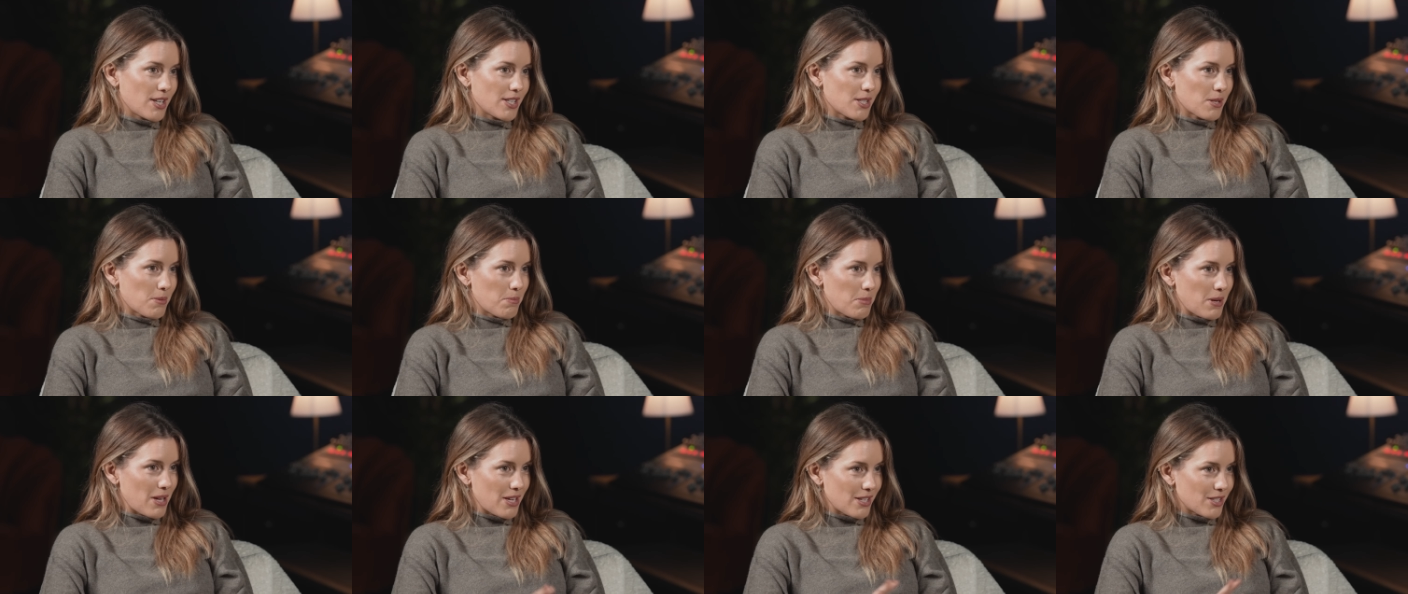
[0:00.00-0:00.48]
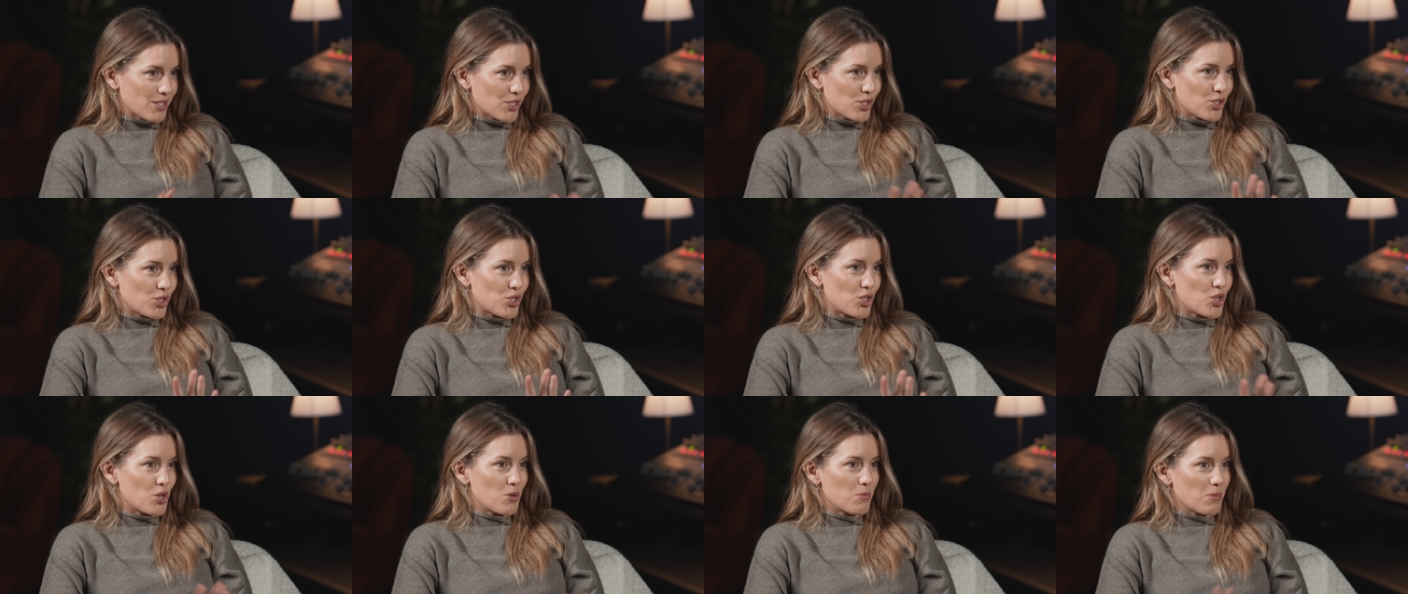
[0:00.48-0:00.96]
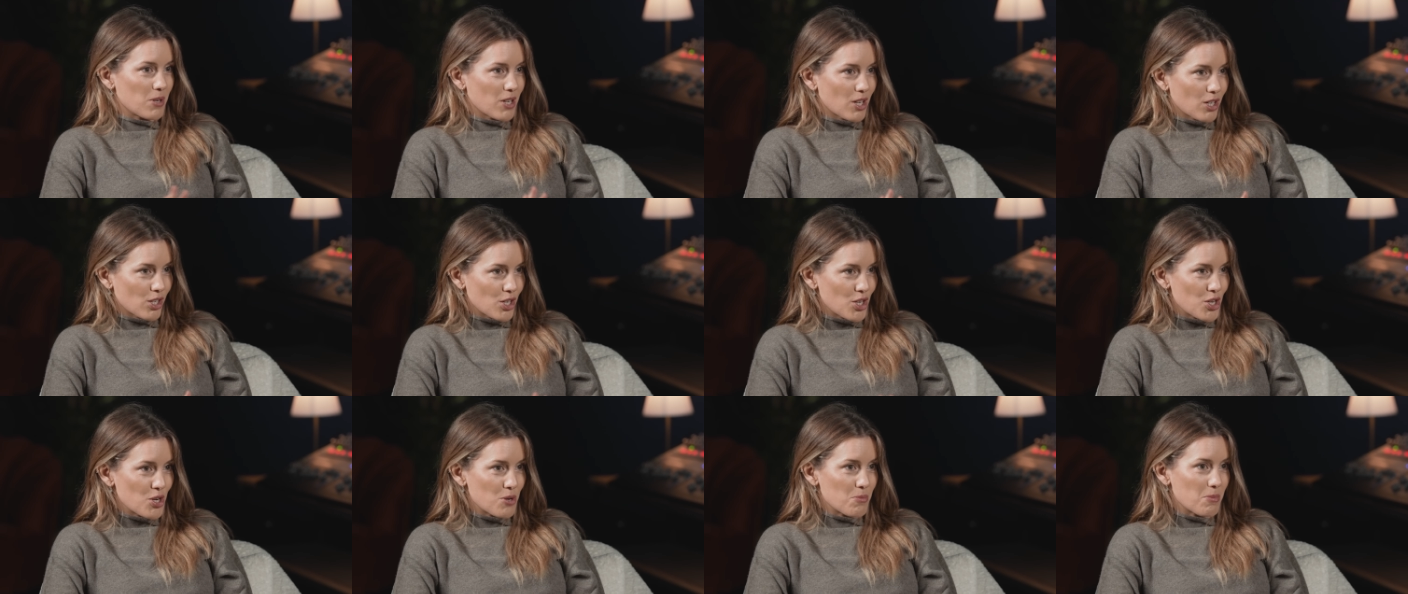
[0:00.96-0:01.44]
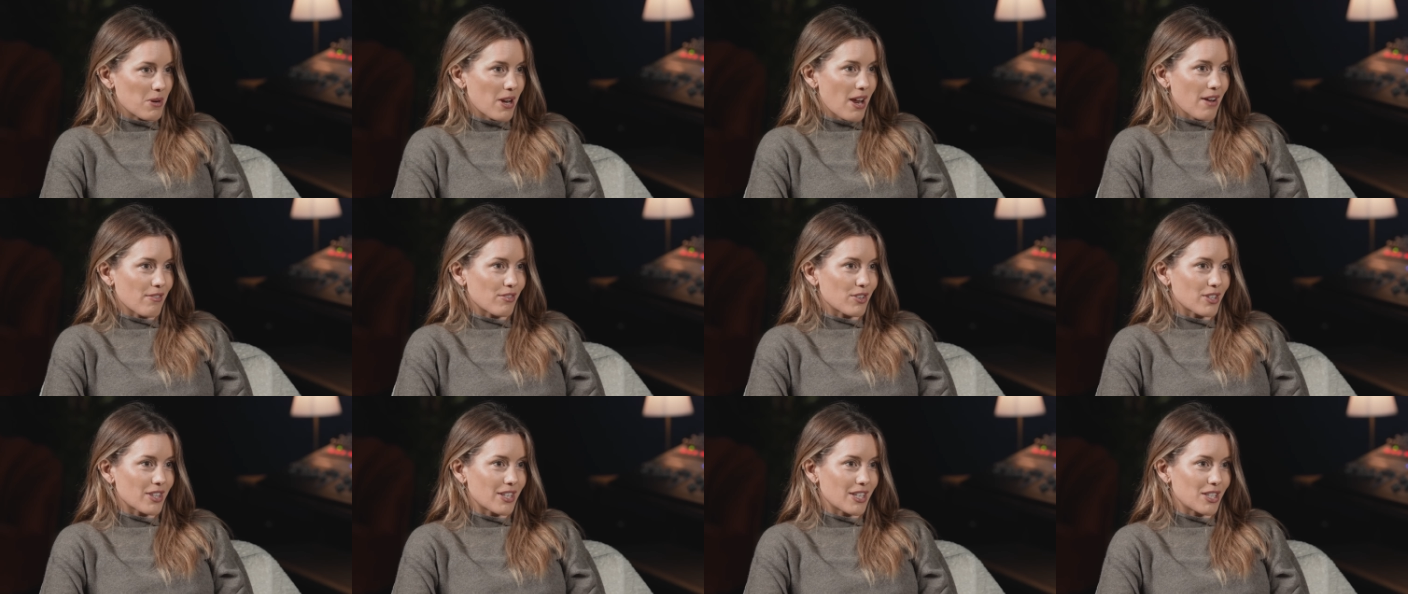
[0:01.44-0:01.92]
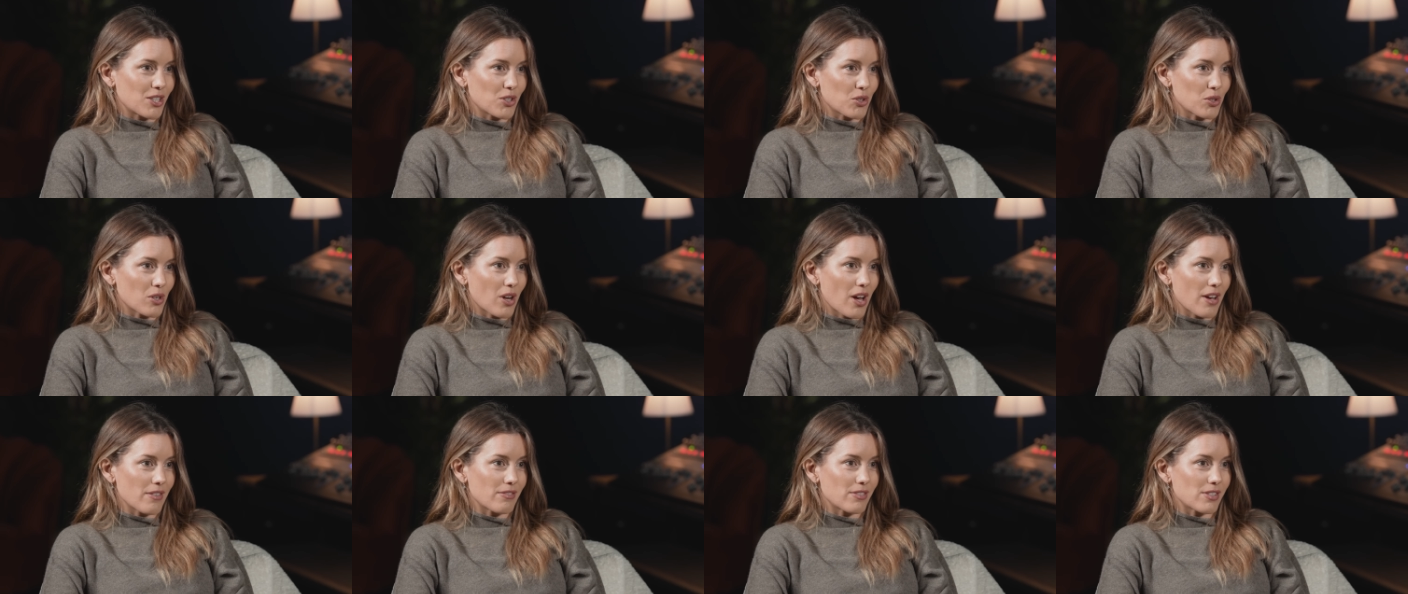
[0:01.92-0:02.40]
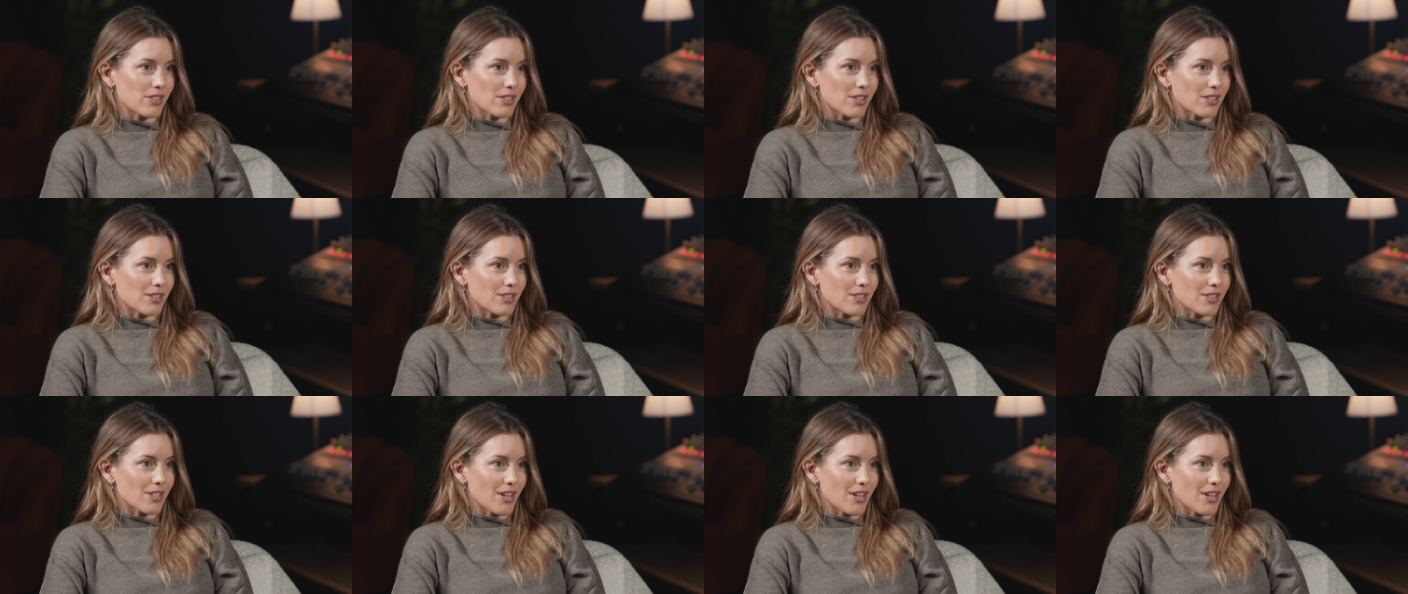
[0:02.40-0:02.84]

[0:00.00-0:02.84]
it's a bit doom and gloom and everything in your life is going to